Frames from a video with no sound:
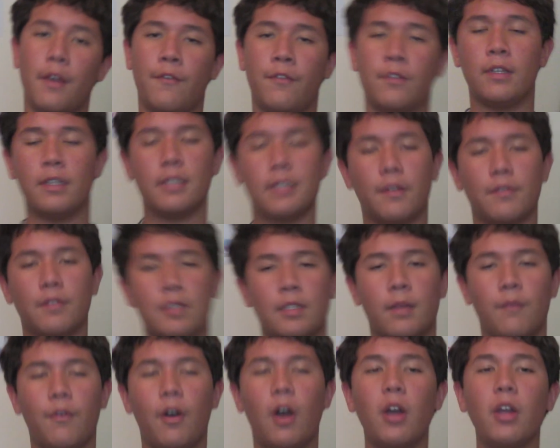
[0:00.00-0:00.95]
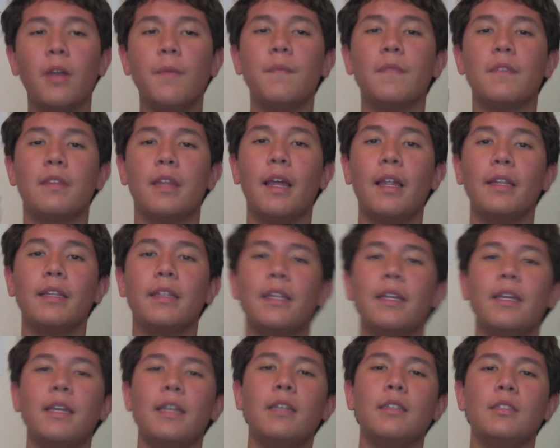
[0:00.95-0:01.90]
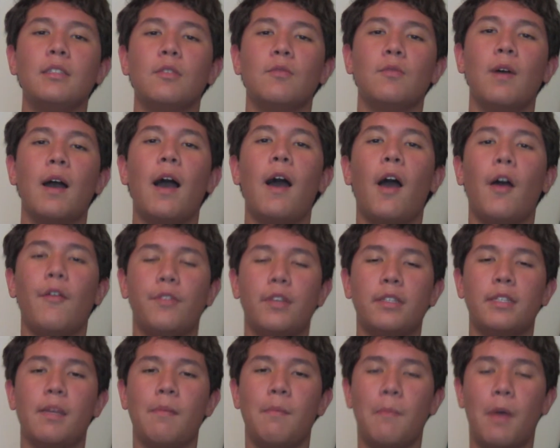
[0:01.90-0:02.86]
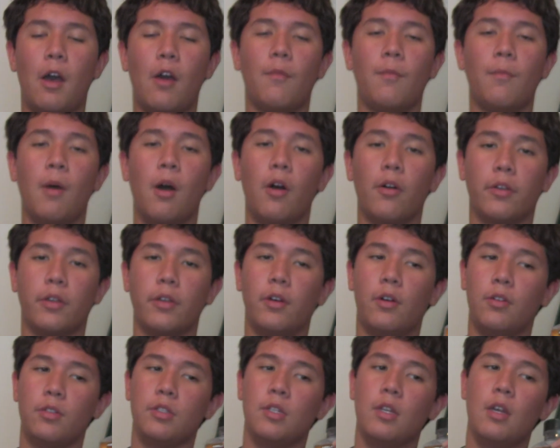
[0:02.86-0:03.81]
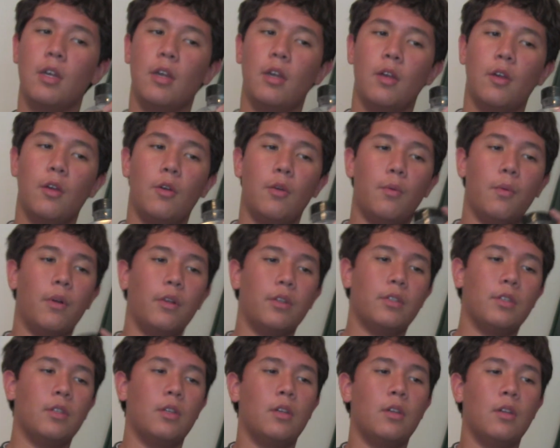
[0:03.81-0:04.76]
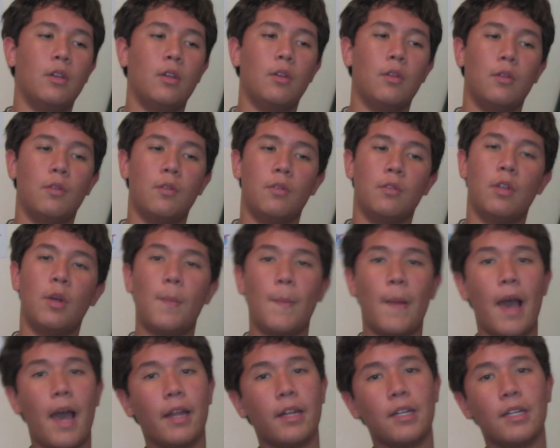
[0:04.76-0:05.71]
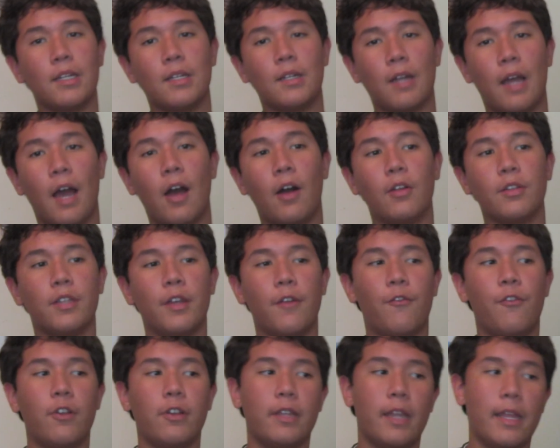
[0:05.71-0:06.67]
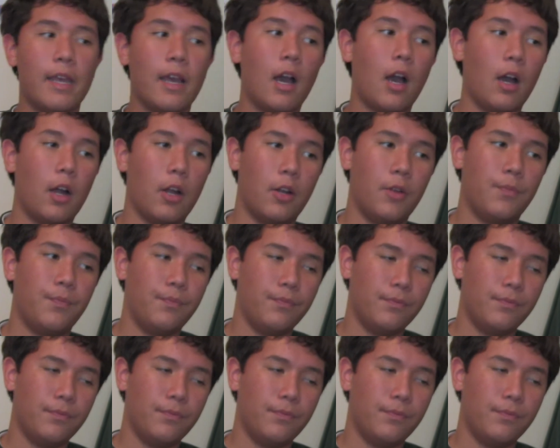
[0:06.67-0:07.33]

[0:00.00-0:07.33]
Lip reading: If these have the same volume, then these will have the same amount of molecules, which, no matter how different they are.